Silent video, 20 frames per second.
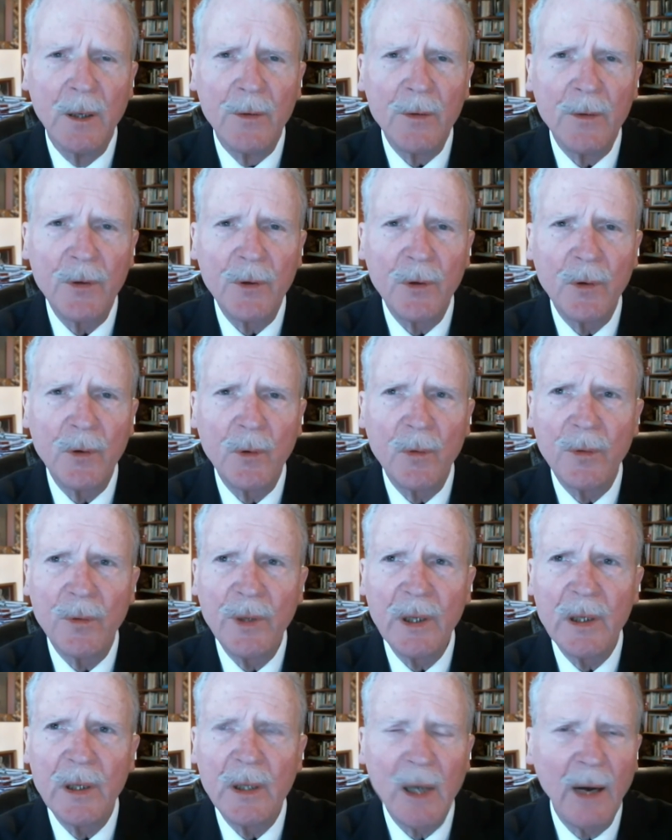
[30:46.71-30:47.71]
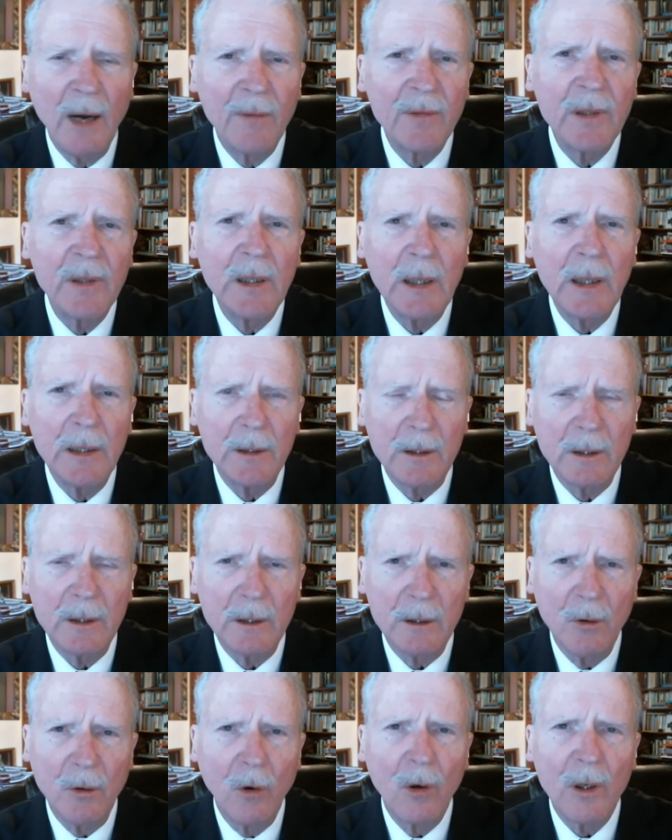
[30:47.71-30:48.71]
to the covenant
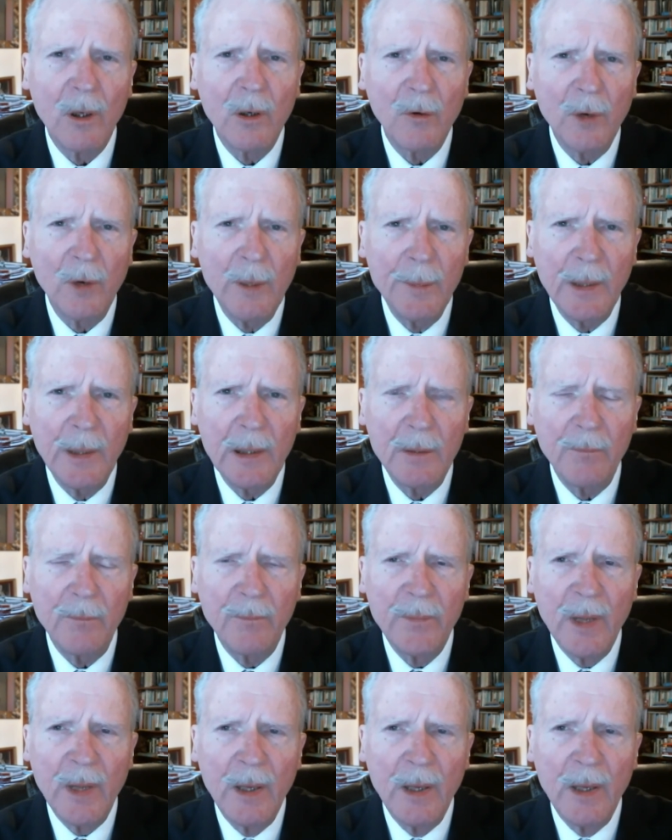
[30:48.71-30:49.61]
or agreement